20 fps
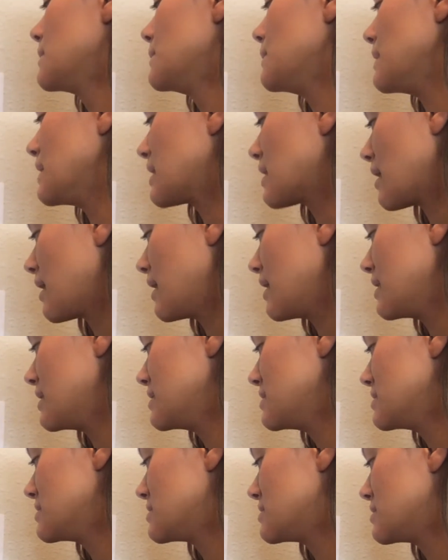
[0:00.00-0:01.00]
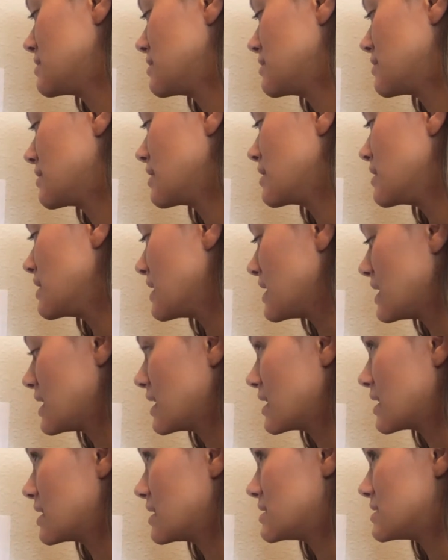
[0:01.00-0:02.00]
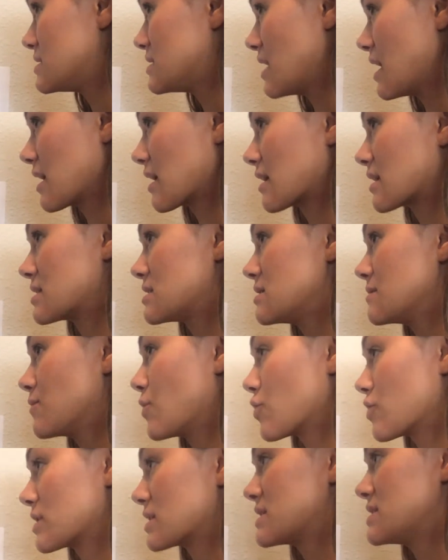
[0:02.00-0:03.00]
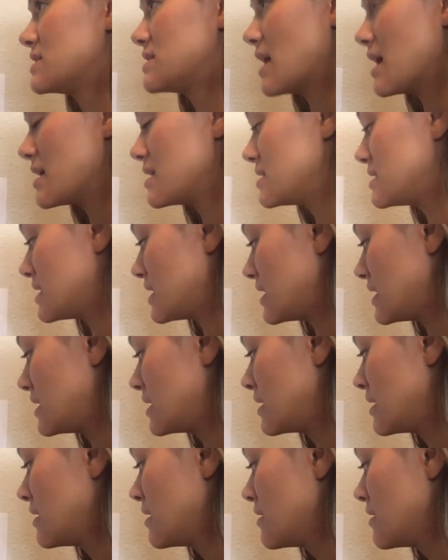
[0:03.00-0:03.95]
because the knee is staying more extended